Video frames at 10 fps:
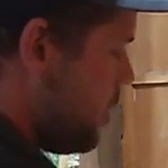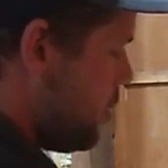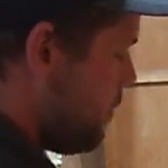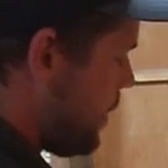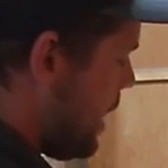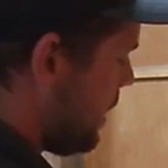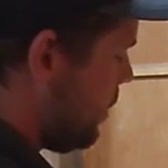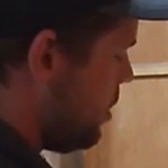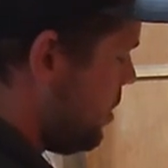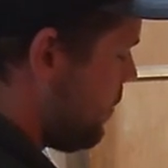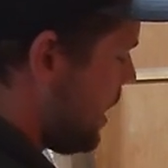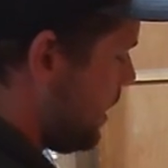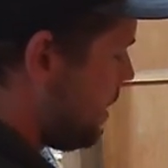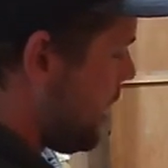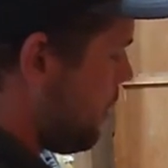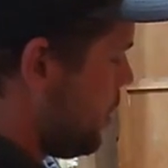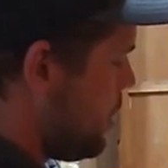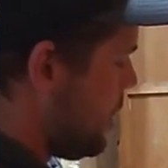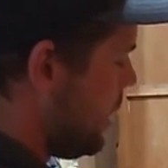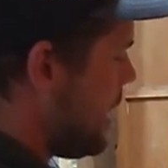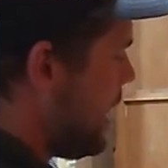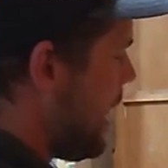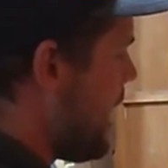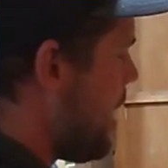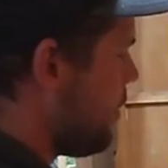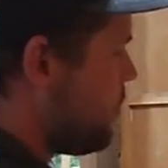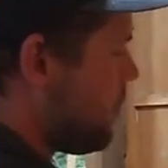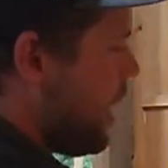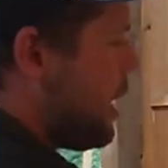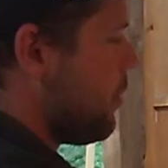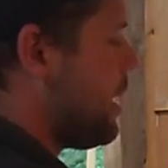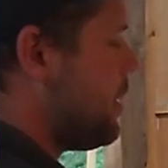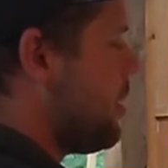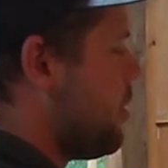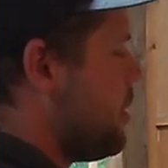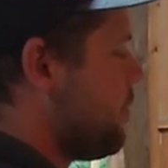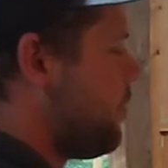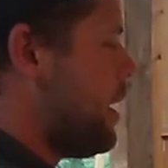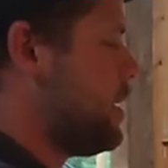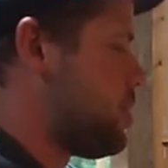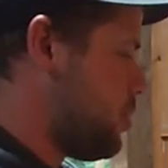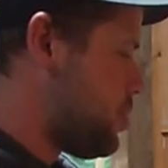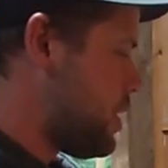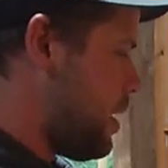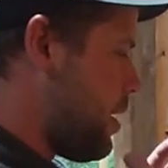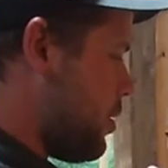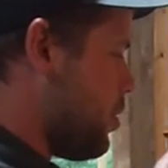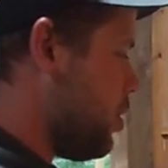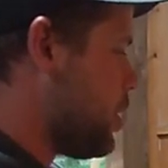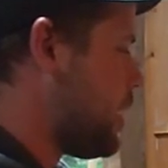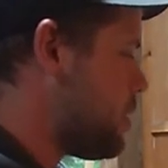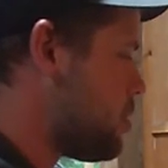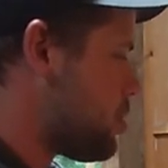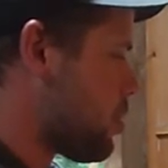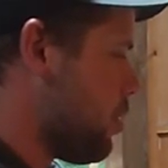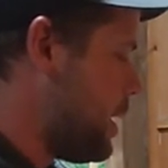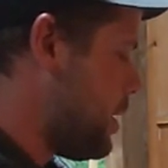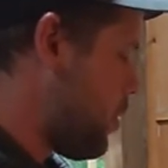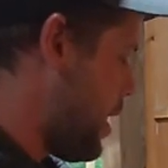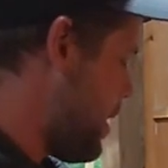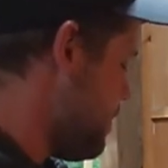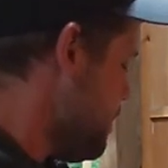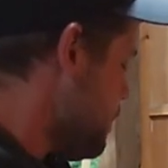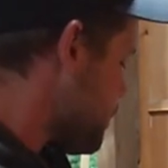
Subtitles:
You've got that where you can let it out. You've got it right there in your face. So you're sitting there and you're looking at your screen, okay?